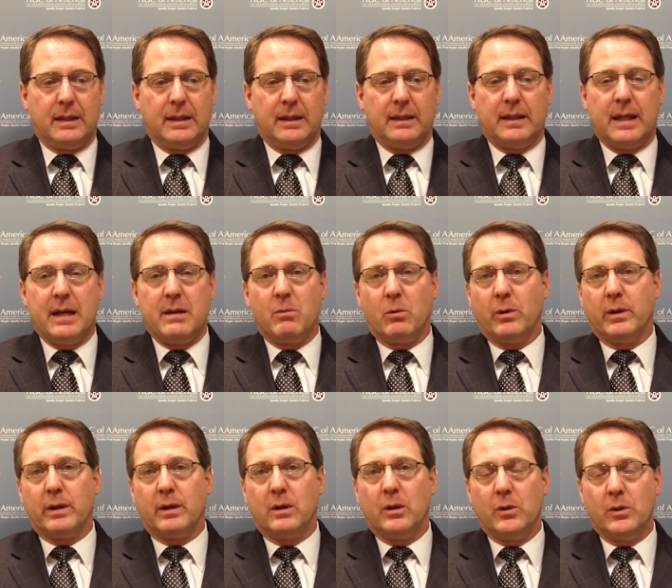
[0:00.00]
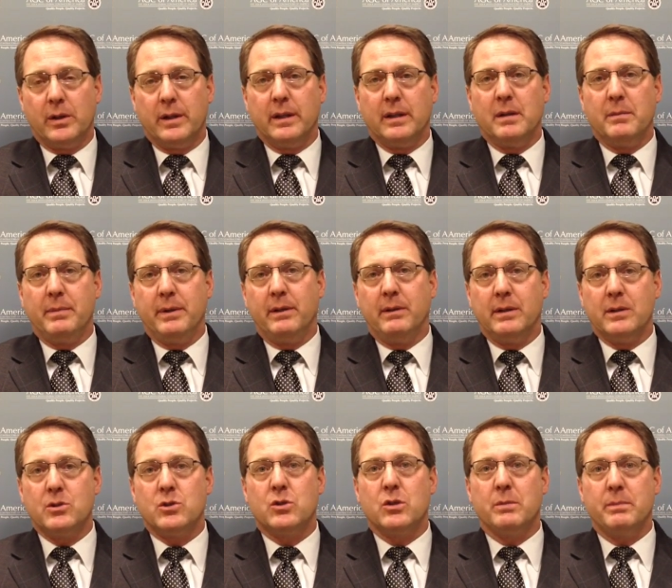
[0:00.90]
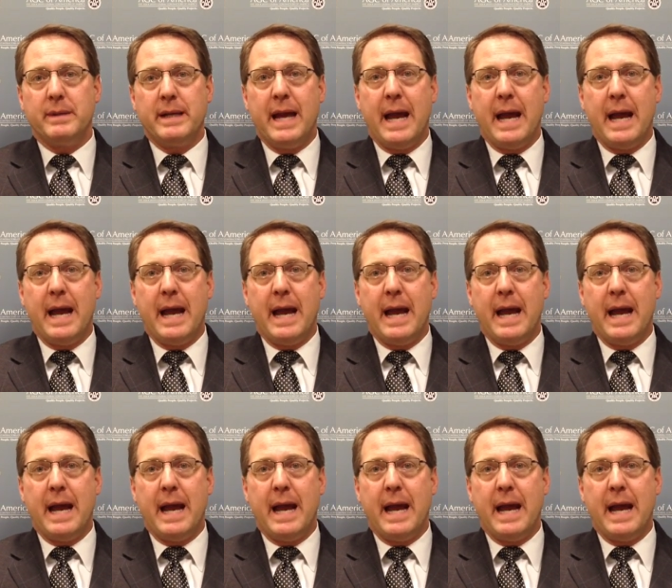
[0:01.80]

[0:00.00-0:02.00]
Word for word: that they were included in the bill and should be